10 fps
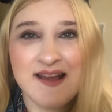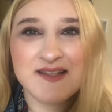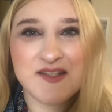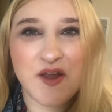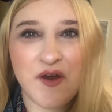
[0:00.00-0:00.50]

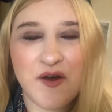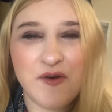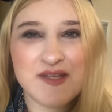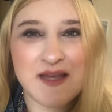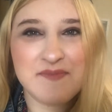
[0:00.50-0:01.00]

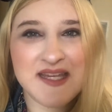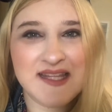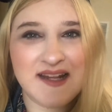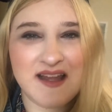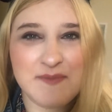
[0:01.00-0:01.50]
So something
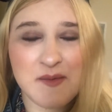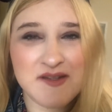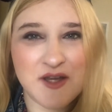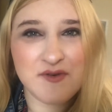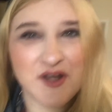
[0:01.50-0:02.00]
that a lot of people
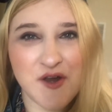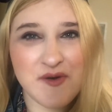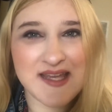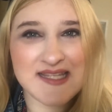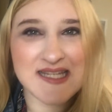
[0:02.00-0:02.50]
don't know
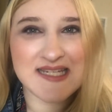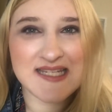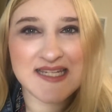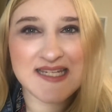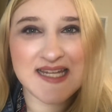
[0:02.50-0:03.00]
is that
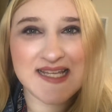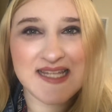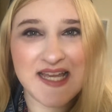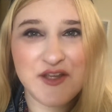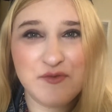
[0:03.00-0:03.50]
Disney does
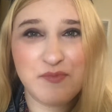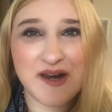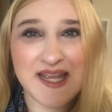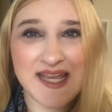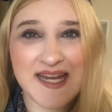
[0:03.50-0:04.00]
let you
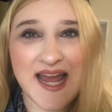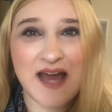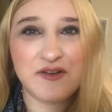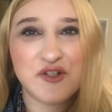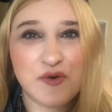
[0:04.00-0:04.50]
bring in
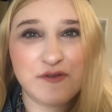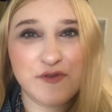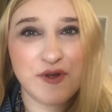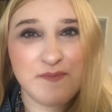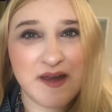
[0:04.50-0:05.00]
outdoor
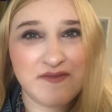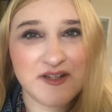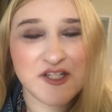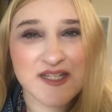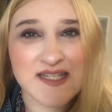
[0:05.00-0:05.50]
food and
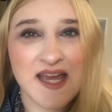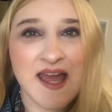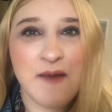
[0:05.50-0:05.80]
beverages,